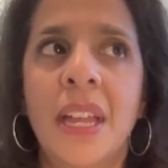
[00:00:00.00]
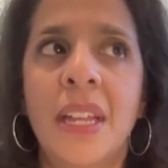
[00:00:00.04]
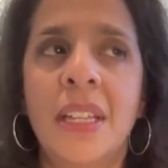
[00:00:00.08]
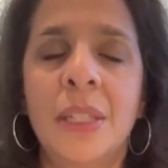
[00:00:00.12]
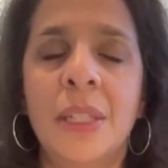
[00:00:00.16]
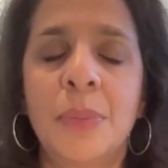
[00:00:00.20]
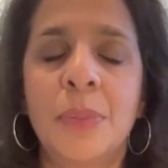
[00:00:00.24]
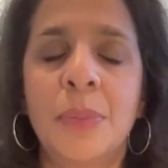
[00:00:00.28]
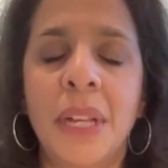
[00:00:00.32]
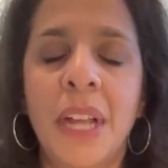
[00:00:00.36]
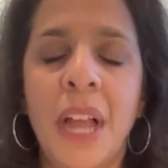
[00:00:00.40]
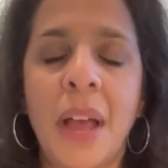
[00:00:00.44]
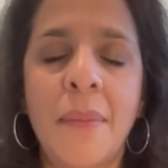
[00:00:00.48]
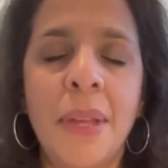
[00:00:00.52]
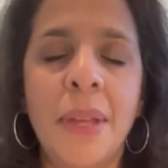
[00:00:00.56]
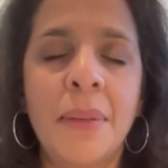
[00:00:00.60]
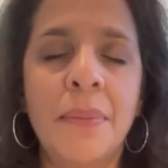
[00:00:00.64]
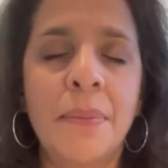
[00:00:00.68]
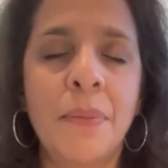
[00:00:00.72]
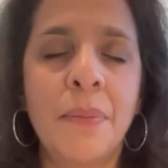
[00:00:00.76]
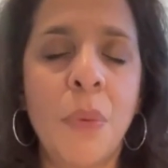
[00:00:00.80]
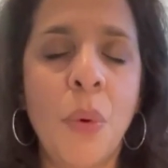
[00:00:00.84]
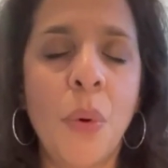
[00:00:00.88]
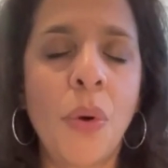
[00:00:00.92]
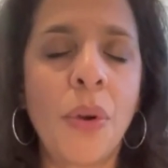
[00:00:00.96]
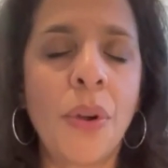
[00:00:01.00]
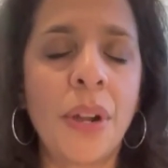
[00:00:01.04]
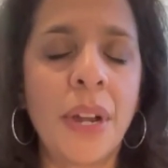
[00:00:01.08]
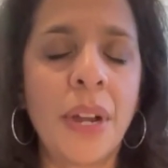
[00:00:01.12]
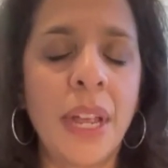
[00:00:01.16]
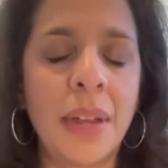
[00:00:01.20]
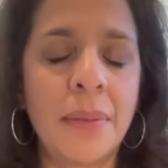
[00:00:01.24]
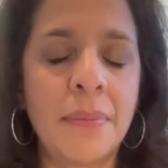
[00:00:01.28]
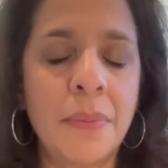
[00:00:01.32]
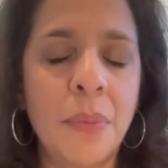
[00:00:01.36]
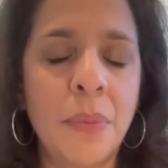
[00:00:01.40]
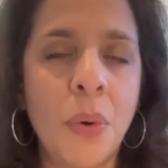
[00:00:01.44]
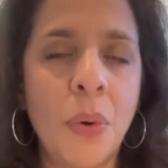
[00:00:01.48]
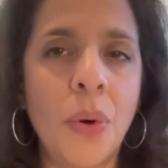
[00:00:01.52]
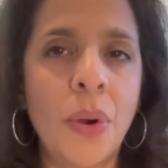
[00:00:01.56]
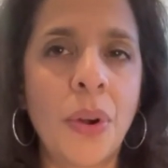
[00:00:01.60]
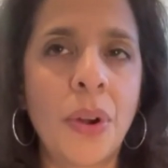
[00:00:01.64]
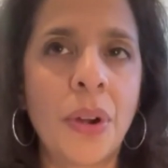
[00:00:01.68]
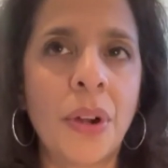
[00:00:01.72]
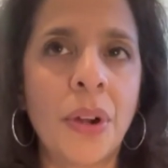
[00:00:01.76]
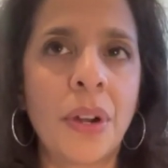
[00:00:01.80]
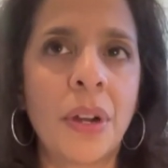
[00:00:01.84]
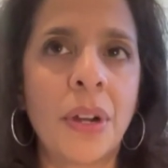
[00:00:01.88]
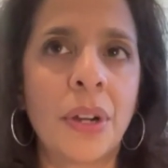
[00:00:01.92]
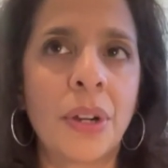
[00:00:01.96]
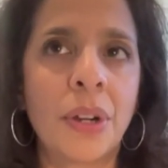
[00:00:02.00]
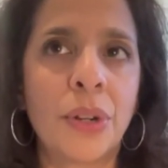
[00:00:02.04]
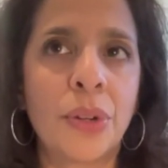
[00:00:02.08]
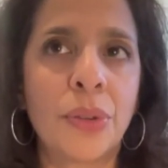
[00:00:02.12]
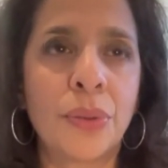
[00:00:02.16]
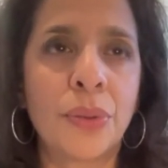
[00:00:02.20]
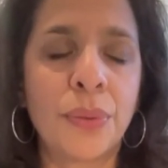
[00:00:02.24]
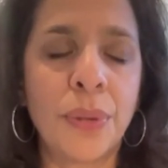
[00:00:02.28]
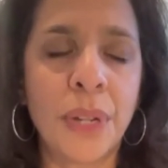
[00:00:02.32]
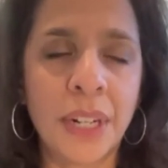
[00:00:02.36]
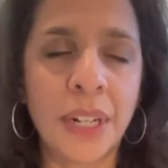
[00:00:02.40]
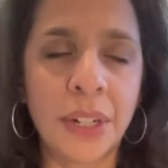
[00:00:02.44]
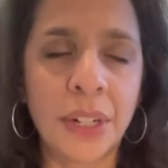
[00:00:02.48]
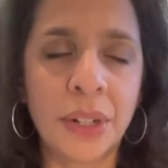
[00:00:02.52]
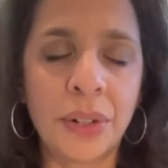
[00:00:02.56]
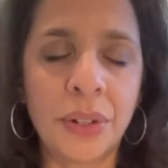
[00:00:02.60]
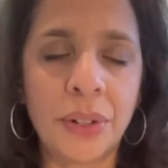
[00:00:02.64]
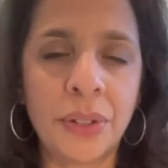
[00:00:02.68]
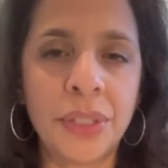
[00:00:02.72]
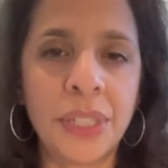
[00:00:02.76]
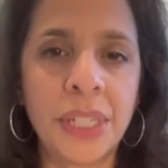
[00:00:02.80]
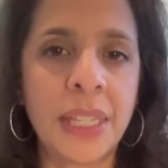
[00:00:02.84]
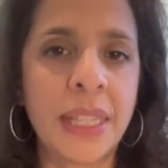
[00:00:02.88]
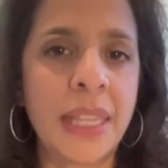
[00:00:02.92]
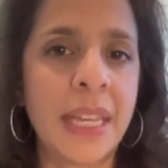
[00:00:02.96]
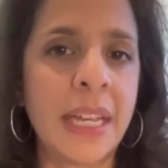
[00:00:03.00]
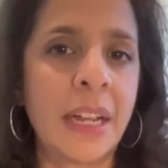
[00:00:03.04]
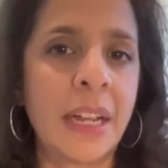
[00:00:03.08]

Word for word: is becoming more and more critical to